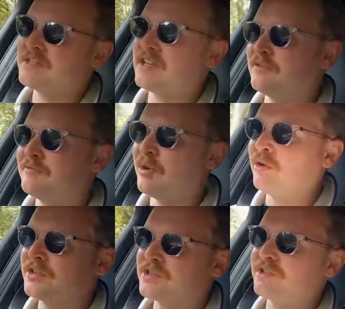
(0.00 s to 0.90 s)
percent of
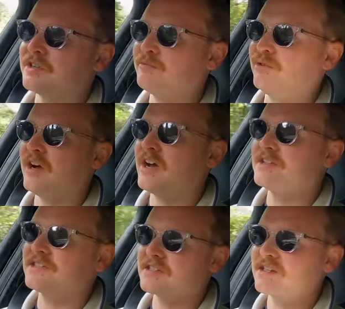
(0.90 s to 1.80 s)
polish and
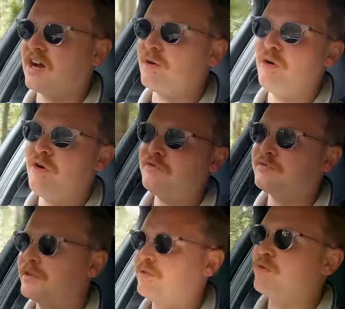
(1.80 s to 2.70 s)
compliance has come off
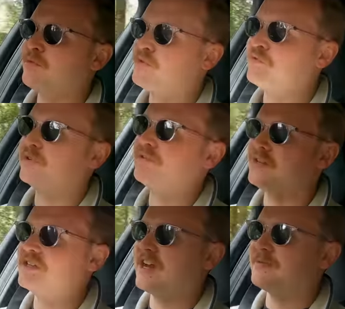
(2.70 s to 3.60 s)
with the removal of
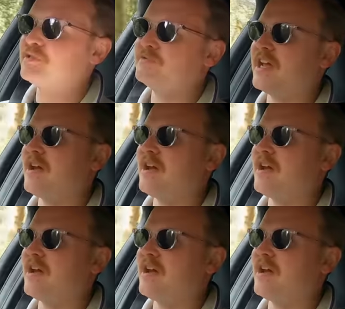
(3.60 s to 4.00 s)
the adaptive